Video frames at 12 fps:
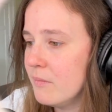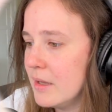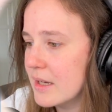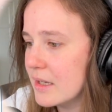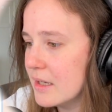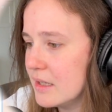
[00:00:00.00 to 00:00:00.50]

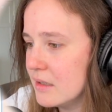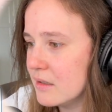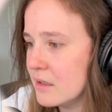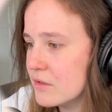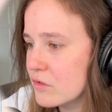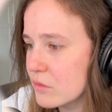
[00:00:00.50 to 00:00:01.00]
Make it
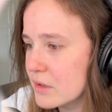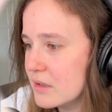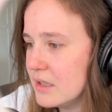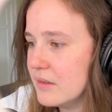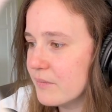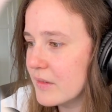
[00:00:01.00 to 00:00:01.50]

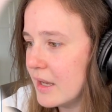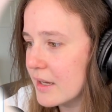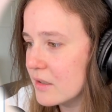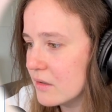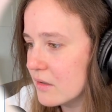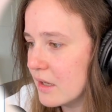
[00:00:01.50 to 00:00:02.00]
historically
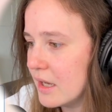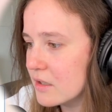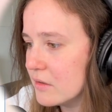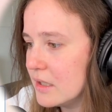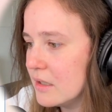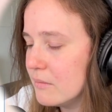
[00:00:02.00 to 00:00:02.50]

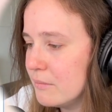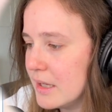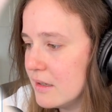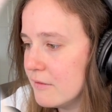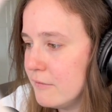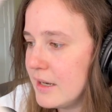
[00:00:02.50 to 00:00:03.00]
accurate,
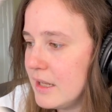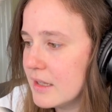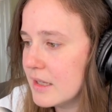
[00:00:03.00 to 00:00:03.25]
but funny.